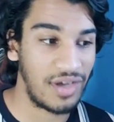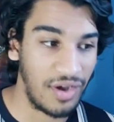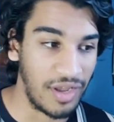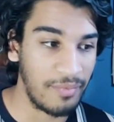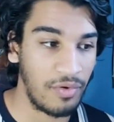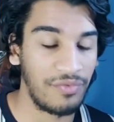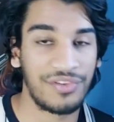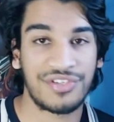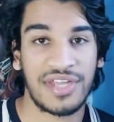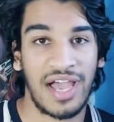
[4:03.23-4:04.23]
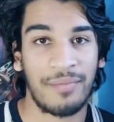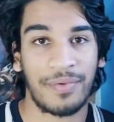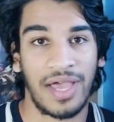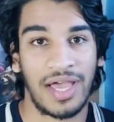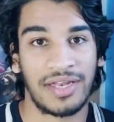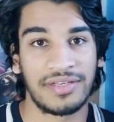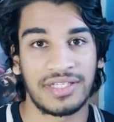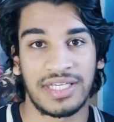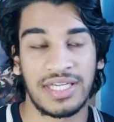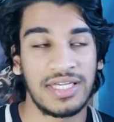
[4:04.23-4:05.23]
time of the snap, and
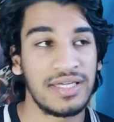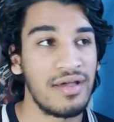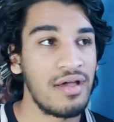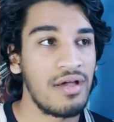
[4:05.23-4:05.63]
he